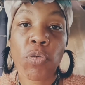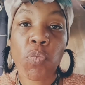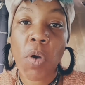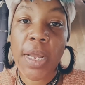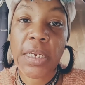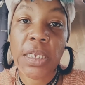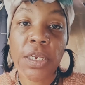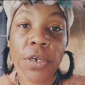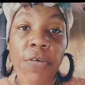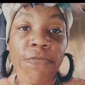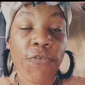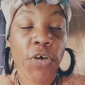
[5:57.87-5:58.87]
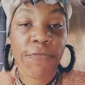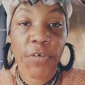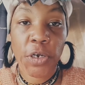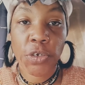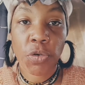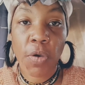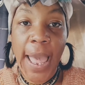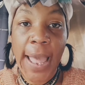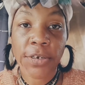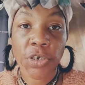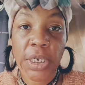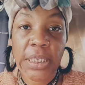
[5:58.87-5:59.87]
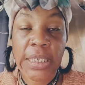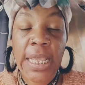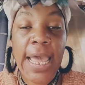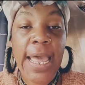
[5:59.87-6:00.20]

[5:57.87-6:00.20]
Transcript: 1 year for a virtual address.